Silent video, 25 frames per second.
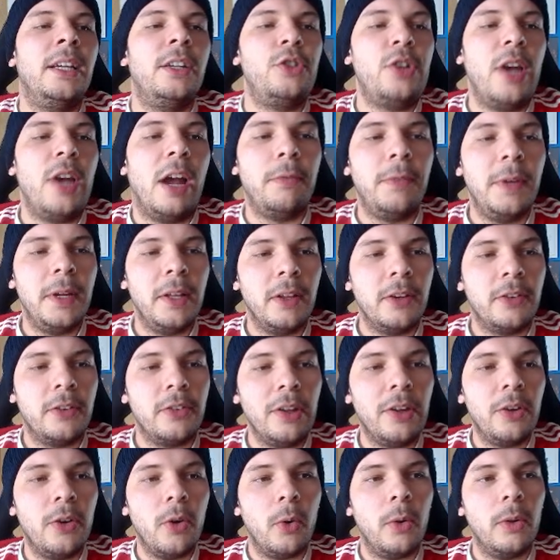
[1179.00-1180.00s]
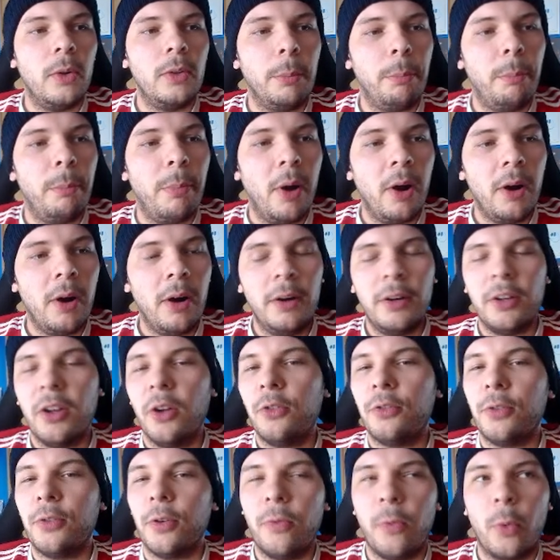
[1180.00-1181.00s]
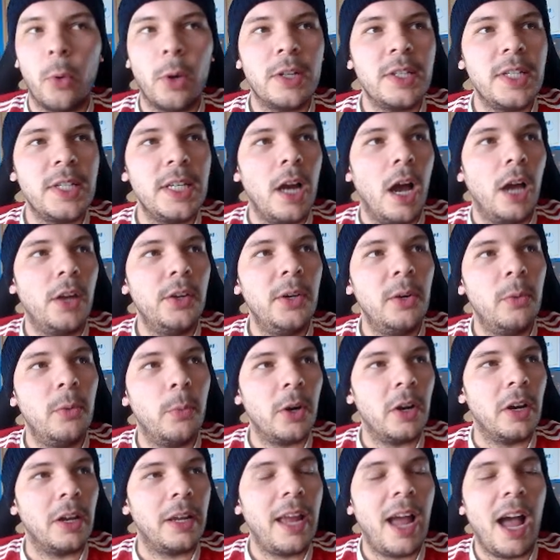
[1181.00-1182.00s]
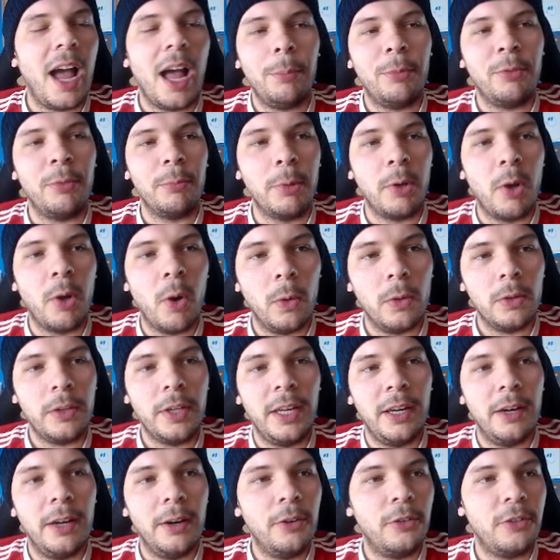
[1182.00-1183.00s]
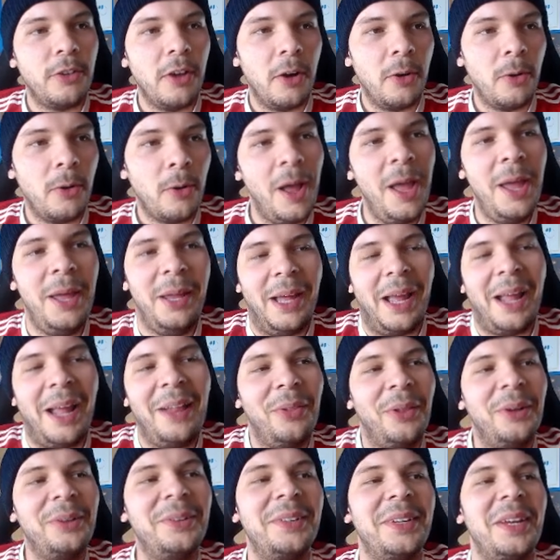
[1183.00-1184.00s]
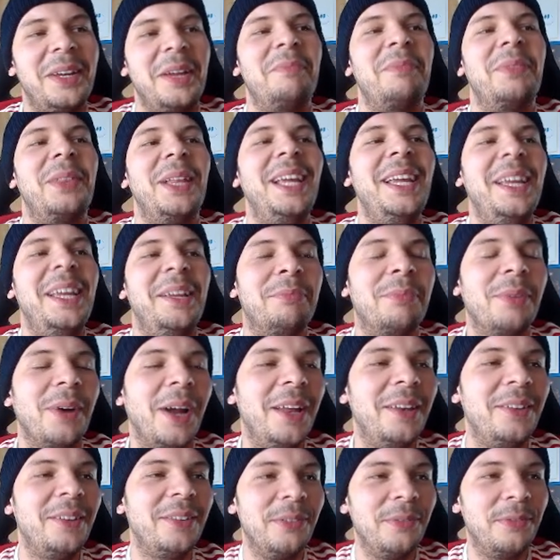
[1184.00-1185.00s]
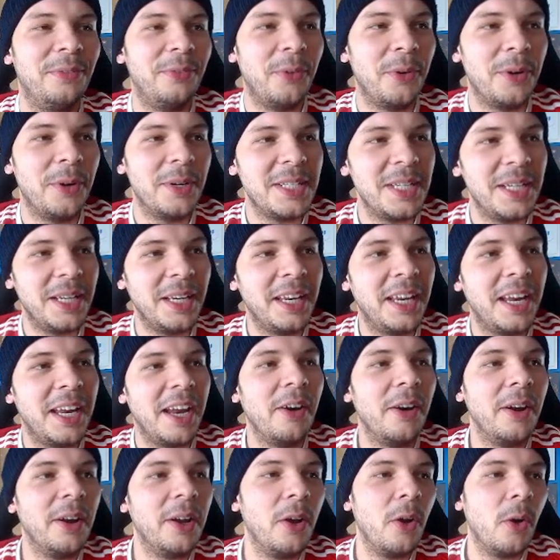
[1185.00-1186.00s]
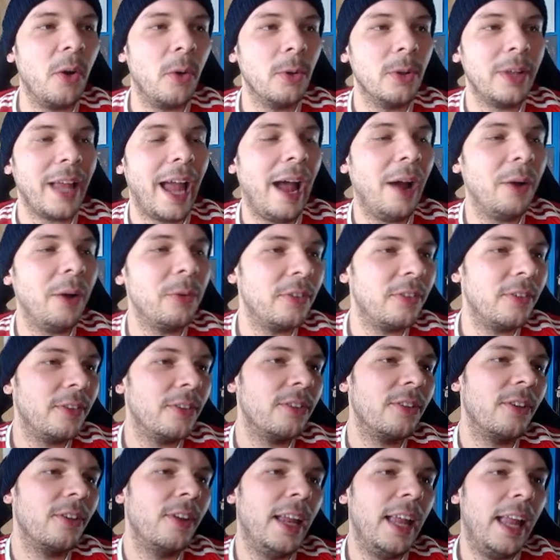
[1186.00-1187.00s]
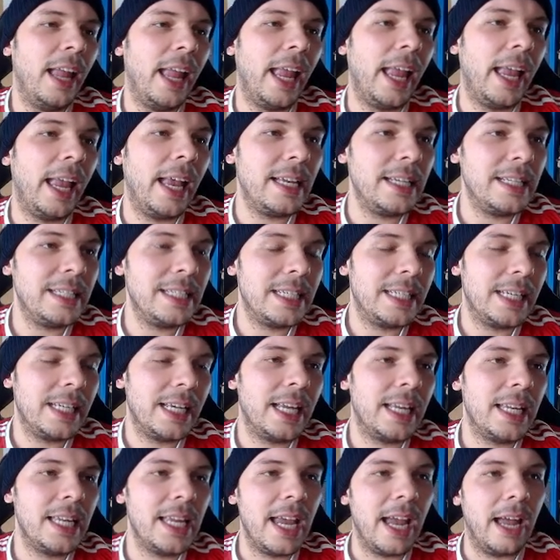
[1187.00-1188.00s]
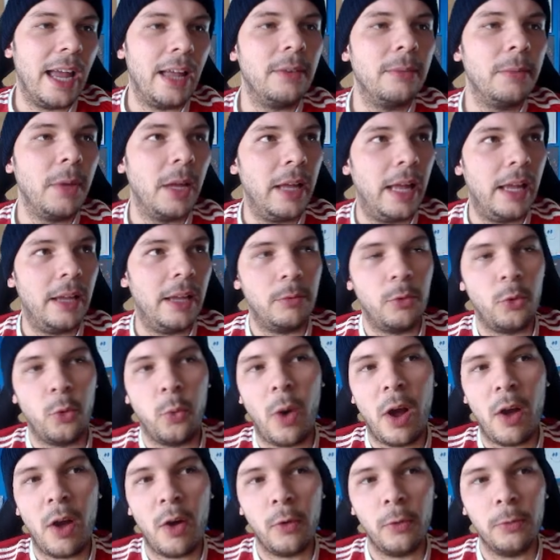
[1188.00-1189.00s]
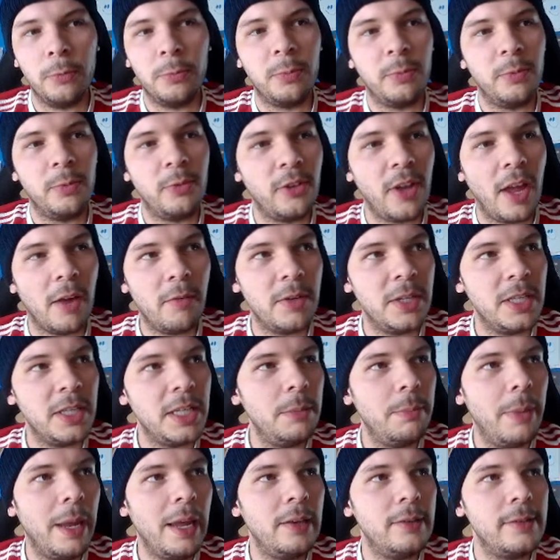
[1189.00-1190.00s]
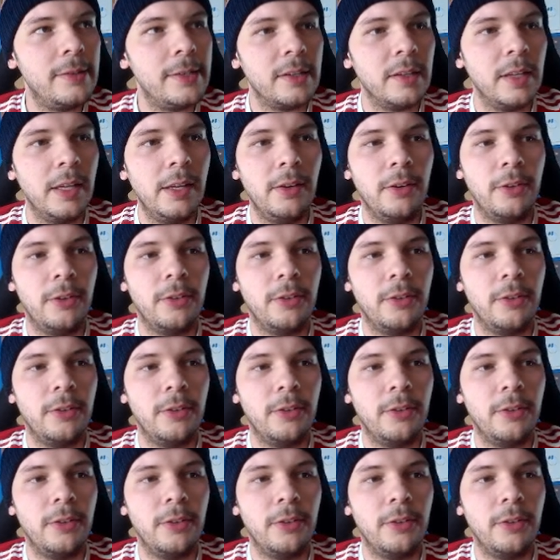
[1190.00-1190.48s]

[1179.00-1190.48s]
João Felix gold bar goes for $1,400. We're going to comp some gold here, so I looked up the price of 14 karat gold ounces, and yeah, $12.70 basically.